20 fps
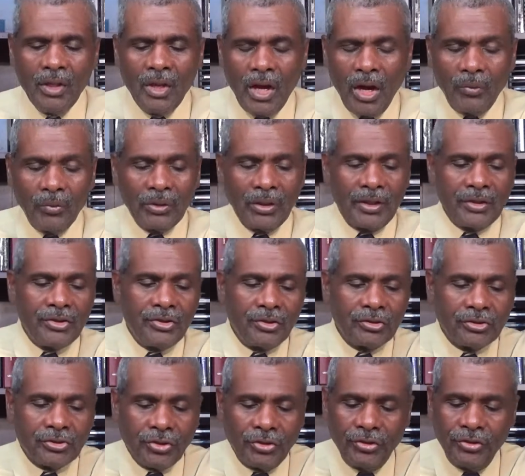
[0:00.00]
I would like you to
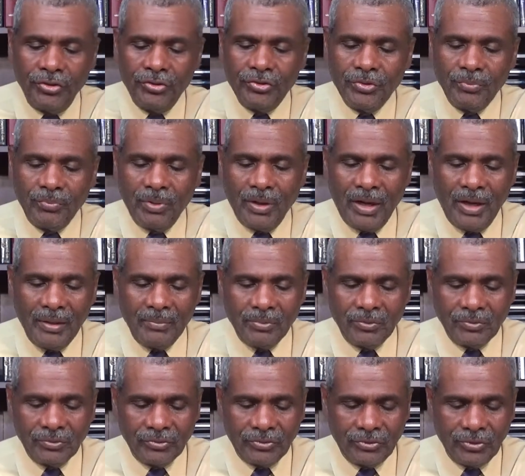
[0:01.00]
turn your
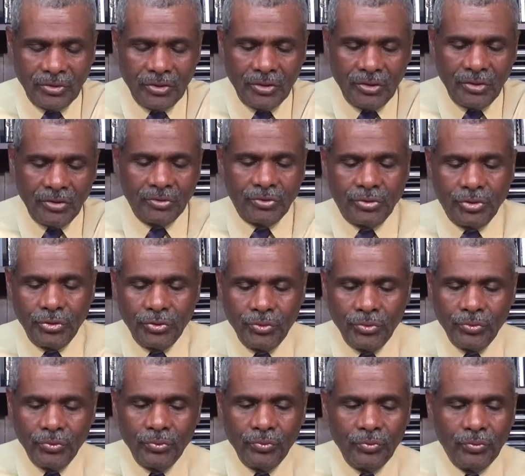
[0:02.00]
Bibles
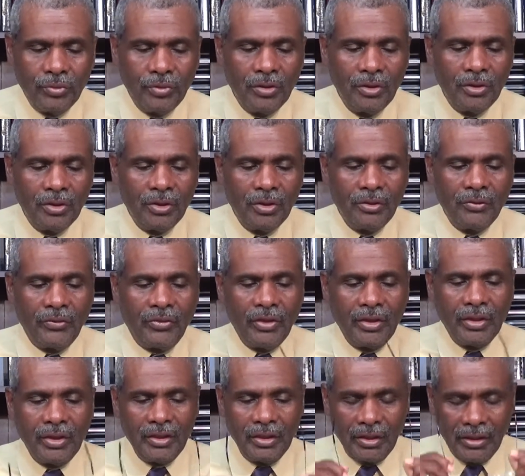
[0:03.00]
to
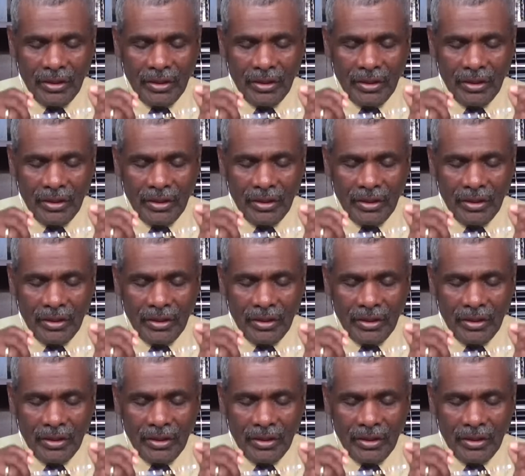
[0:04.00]
the